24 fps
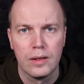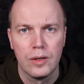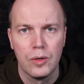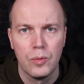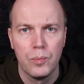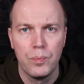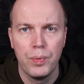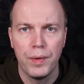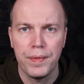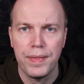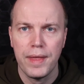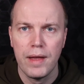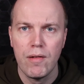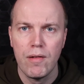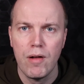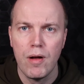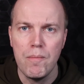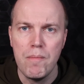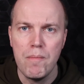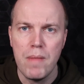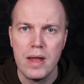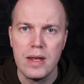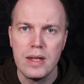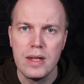But there are
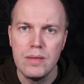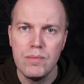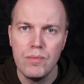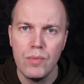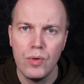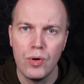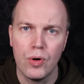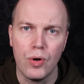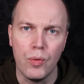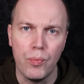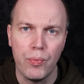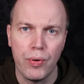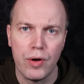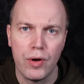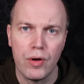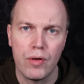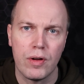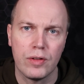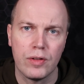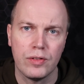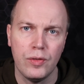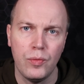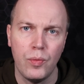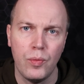many more
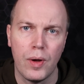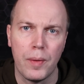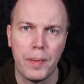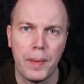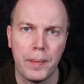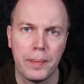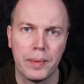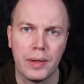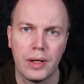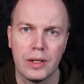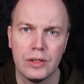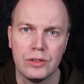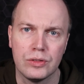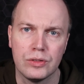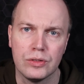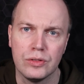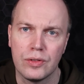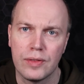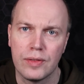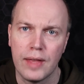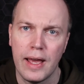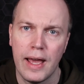progressive web applications that